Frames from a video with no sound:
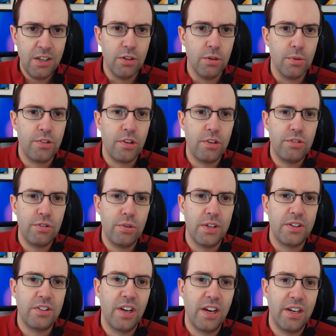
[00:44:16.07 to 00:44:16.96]
There was
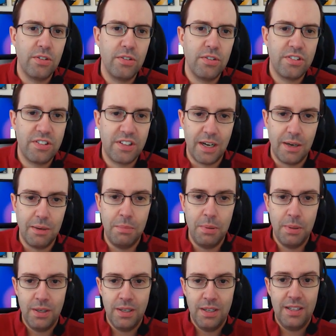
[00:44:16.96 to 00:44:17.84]
also a tunnel
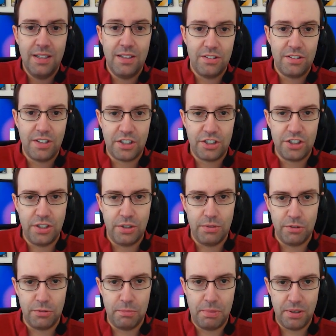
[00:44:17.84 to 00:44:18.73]
stub section
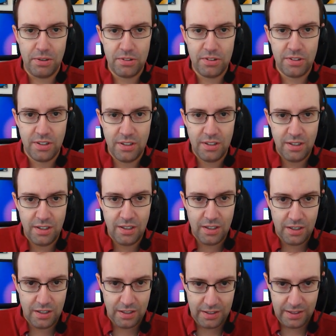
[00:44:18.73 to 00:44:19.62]
that was built
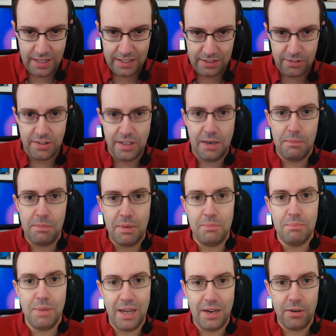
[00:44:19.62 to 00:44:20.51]
that's now
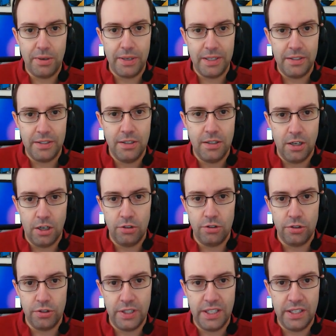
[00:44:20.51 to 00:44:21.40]
been buried
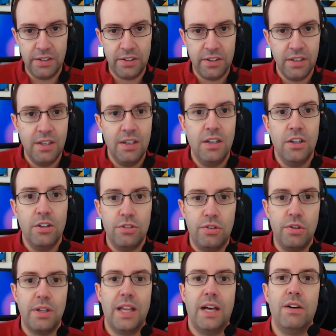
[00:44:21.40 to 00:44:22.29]
underneath
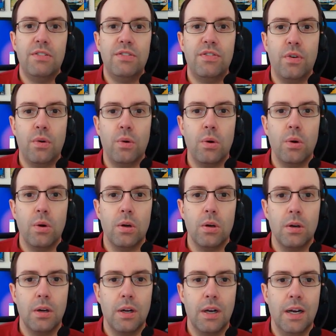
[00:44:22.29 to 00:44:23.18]
to allow
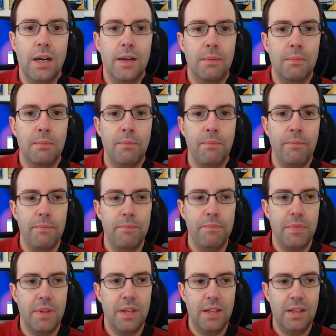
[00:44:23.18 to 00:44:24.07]
for
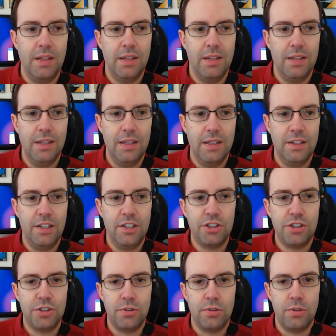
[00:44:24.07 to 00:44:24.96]

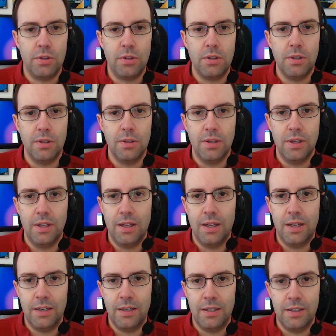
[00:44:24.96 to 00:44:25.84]
additional
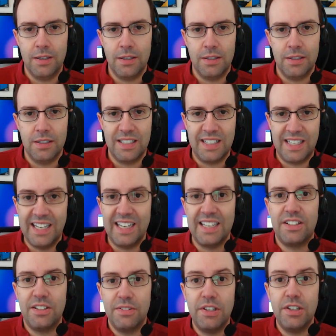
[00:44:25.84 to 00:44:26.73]

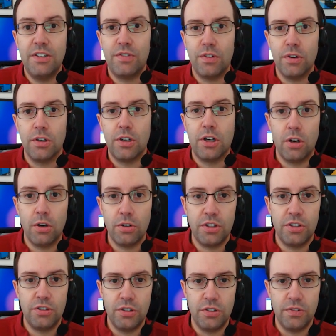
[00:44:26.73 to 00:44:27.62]
connectivity for
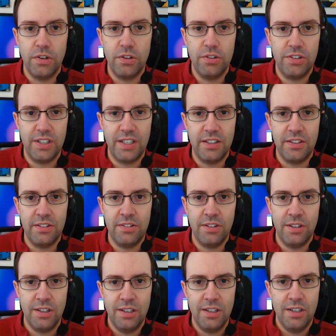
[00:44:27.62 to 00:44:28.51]
Carleton
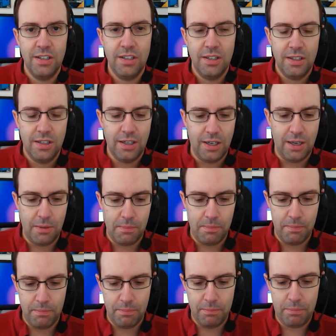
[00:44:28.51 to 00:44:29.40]
University's
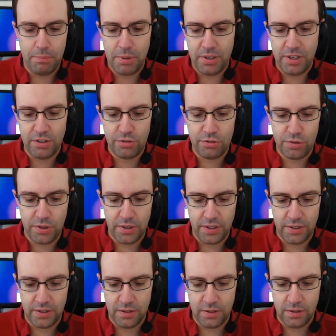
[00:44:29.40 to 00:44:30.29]

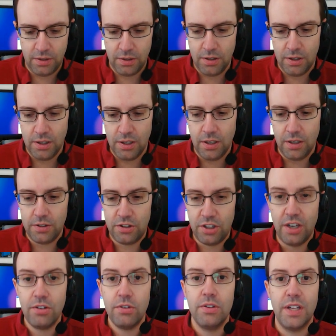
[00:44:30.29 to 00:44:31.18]
pedestrian
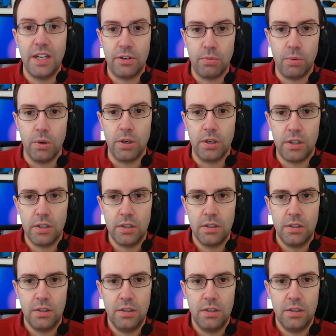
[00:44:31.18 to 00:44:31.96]
tunnel network,